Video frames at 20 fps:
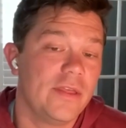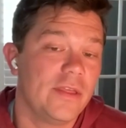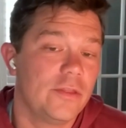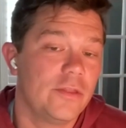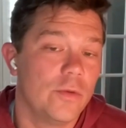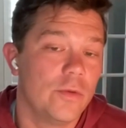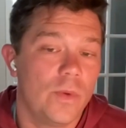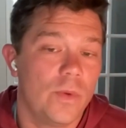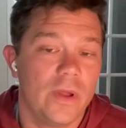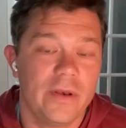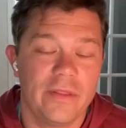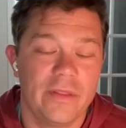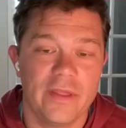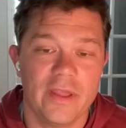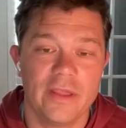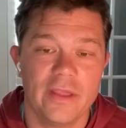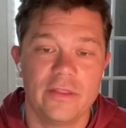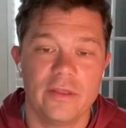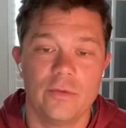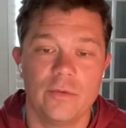I think the one
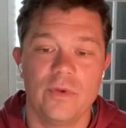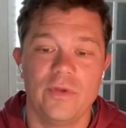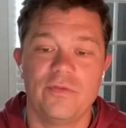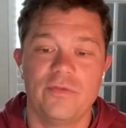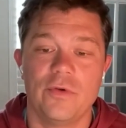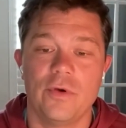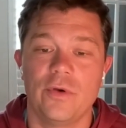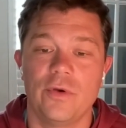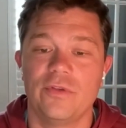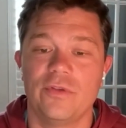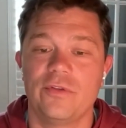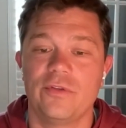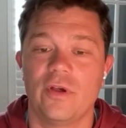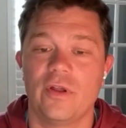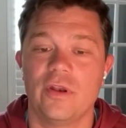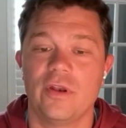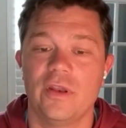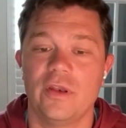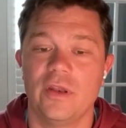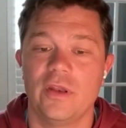thing that we focused
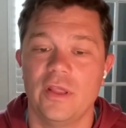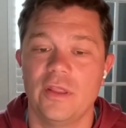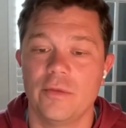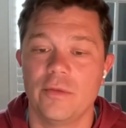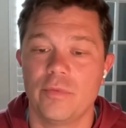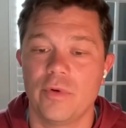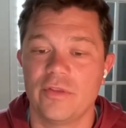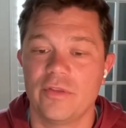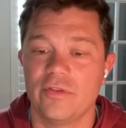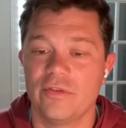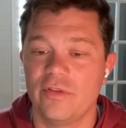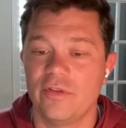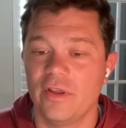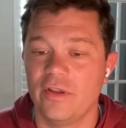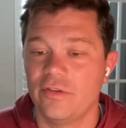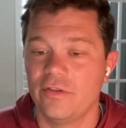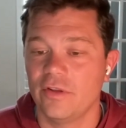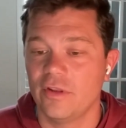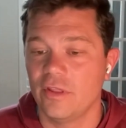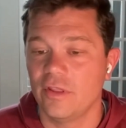on in the
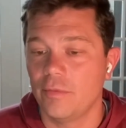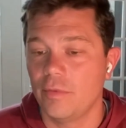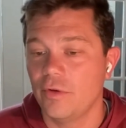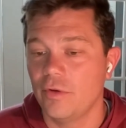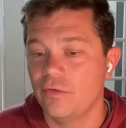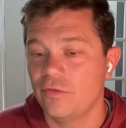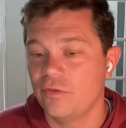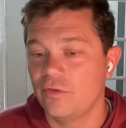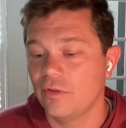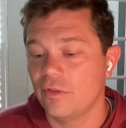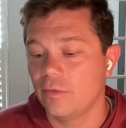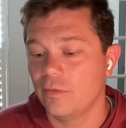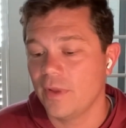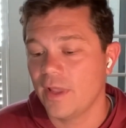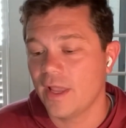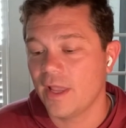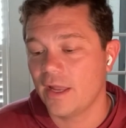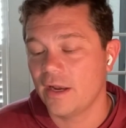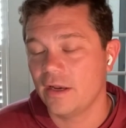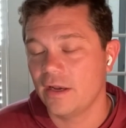presentation and the poster that we
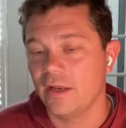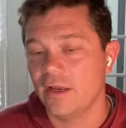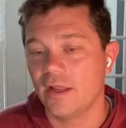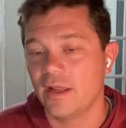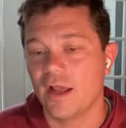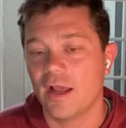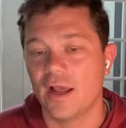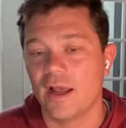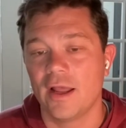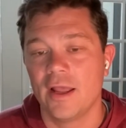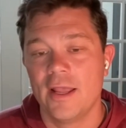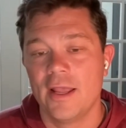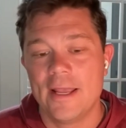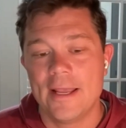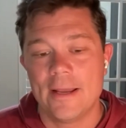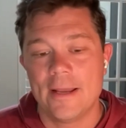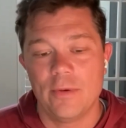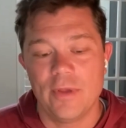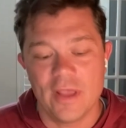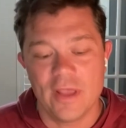had at EHA,
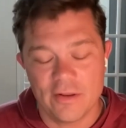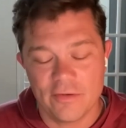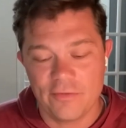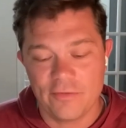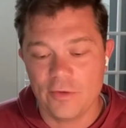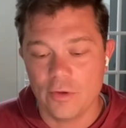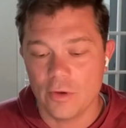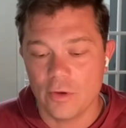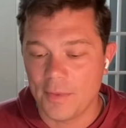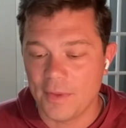we had a few.